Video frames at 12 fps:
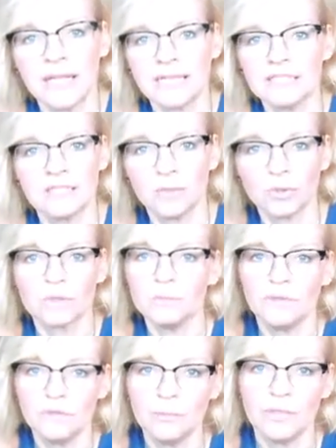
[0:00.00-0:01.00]
get to the bottom
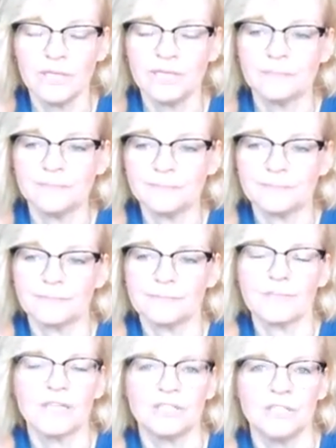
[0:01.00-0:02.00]
of a bullet,
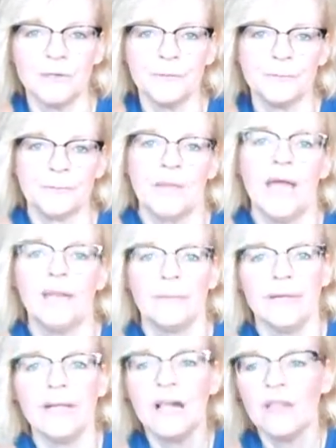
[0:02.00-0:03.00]
I don't know.
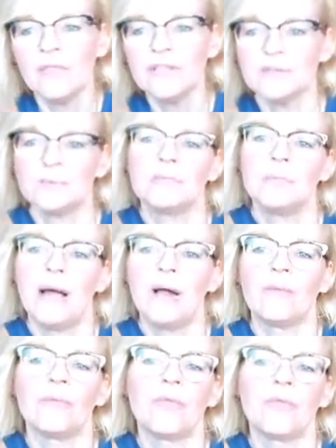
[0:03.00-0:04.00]
Anyway, this was
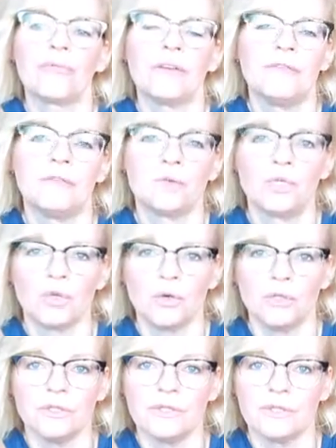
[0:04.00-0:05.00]
about $3 or
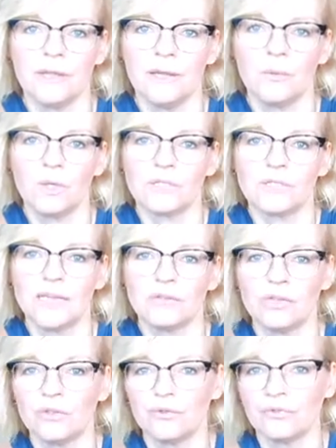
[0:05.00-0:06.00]
$4, so that works out
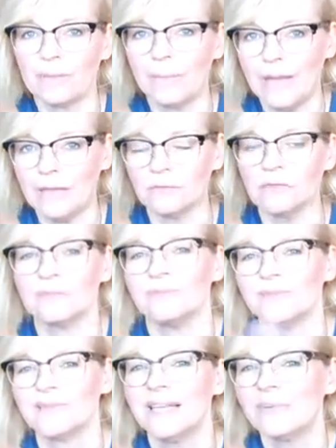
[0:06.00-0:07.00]
£2 or £3.
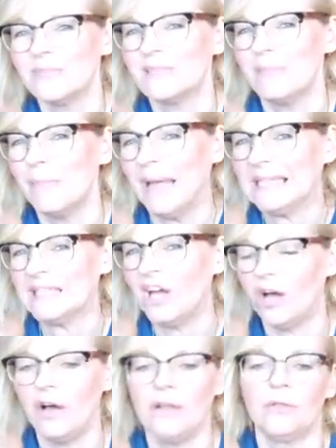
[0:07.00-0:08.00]
So that was better,
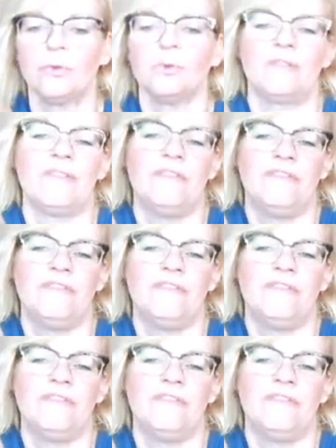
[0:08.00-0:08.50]
I thought,